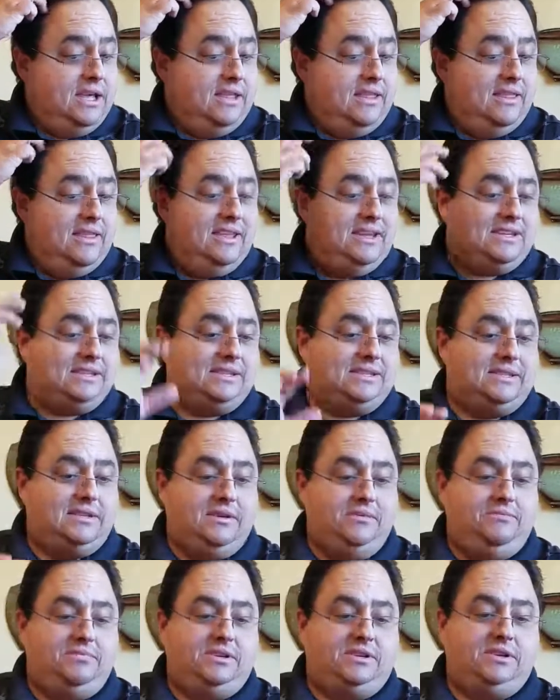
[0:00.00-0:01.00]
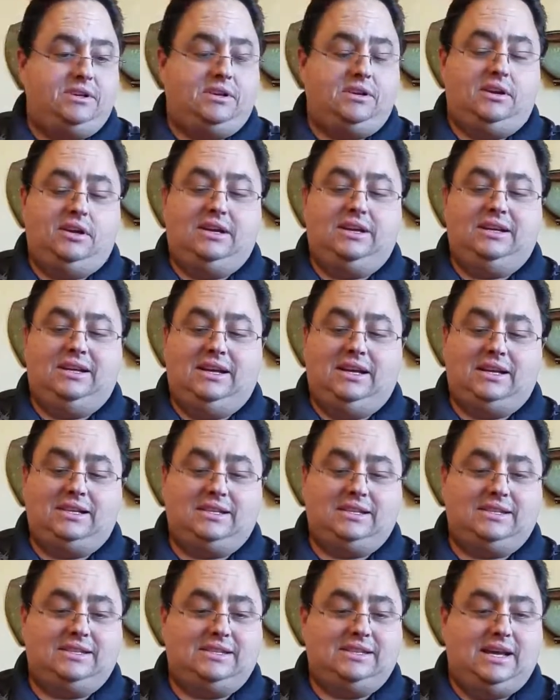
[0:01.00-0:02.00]
this particular deluxe
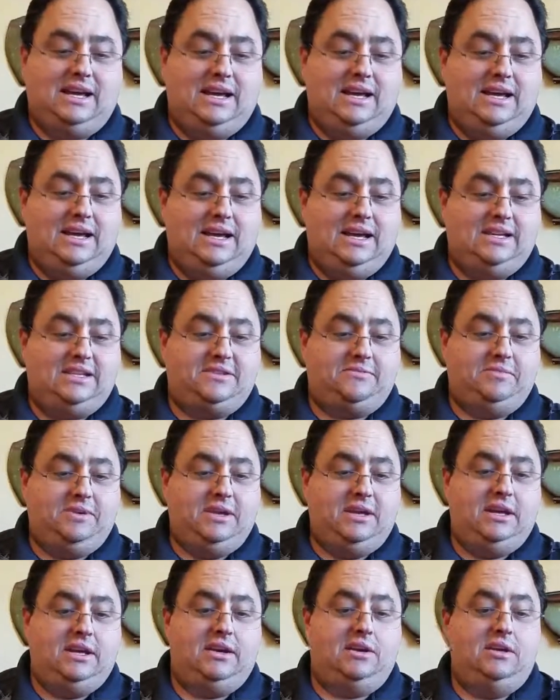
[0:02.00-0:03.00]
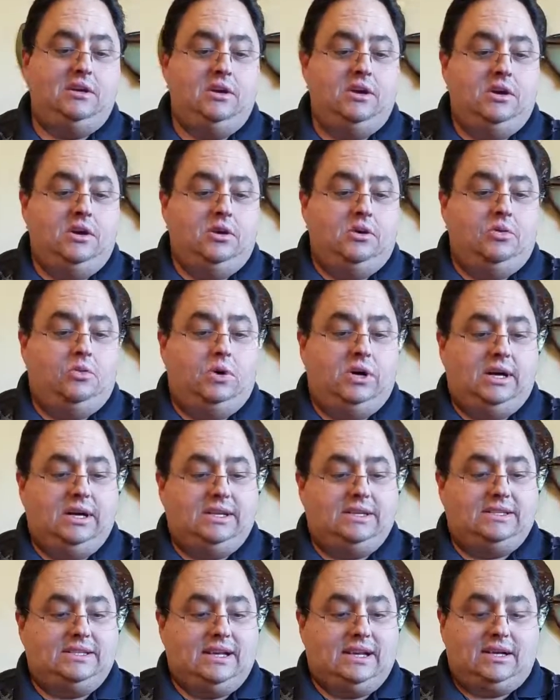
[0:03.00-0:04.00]
stylized pinhead
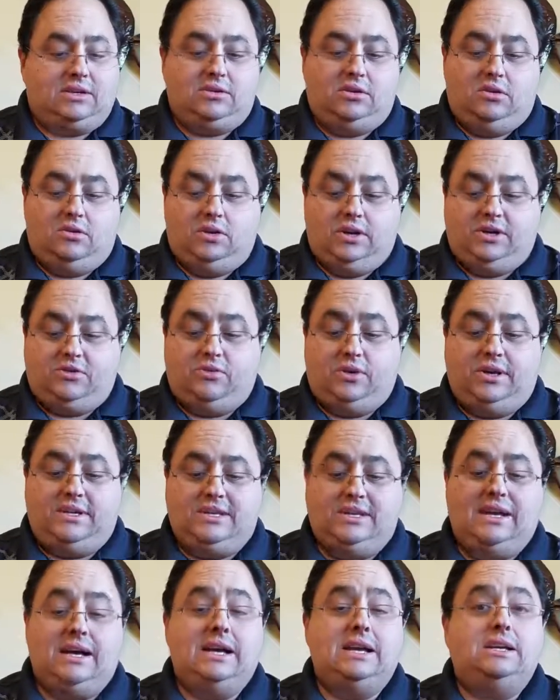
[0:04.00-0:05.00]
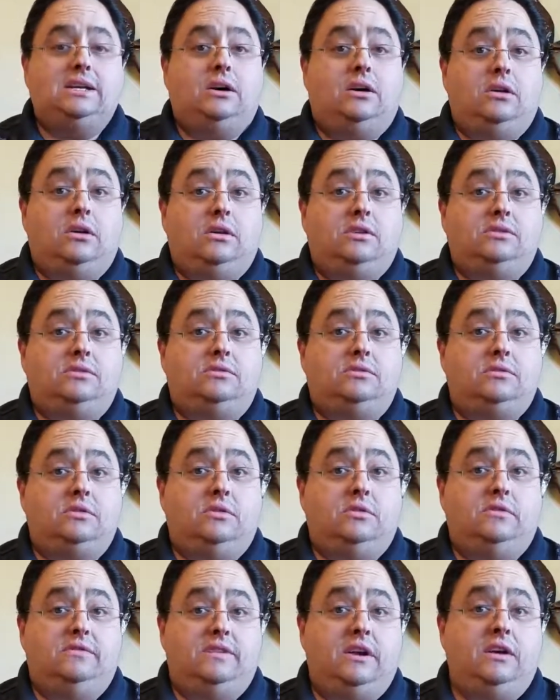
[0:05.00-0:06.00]
was actually only $29,
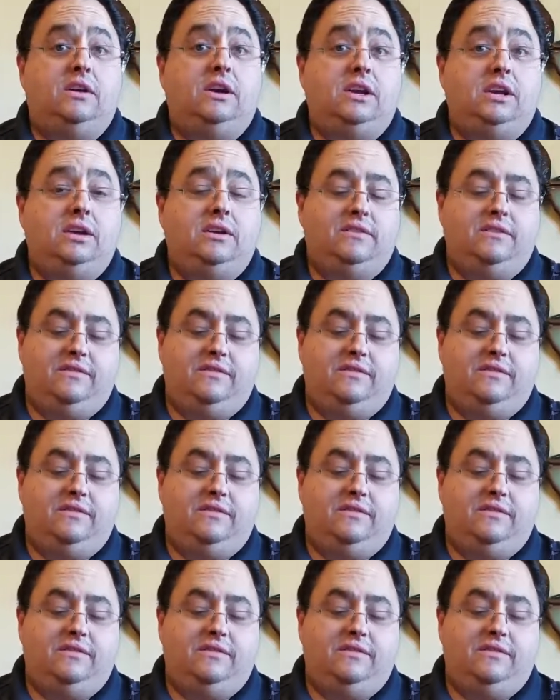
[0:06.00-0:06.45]
so very,